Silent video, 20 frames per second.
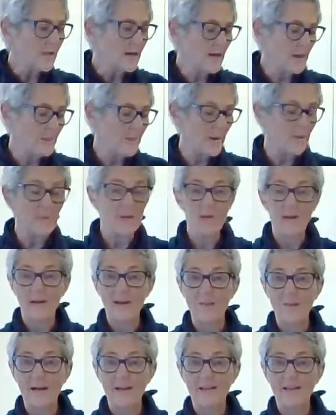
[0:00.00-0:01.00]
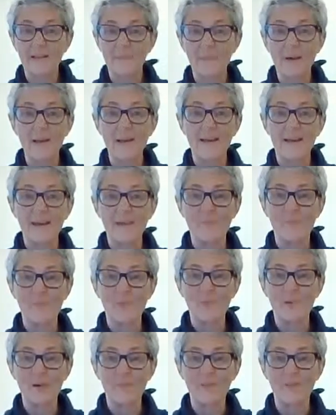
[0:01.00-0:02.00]
I'm going to come back in a bit, and
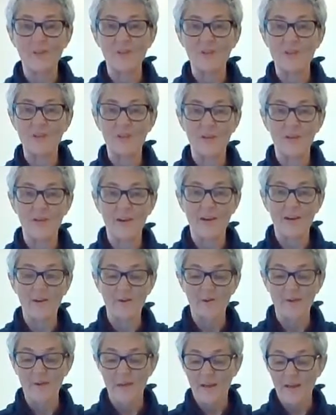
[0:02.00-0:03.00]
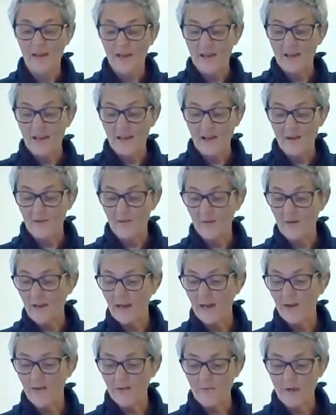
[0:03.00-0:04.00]
I'm going to show you how
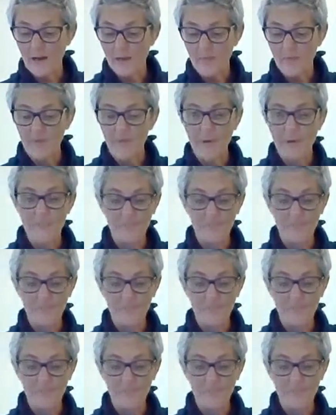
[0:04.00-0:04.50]
to wrap them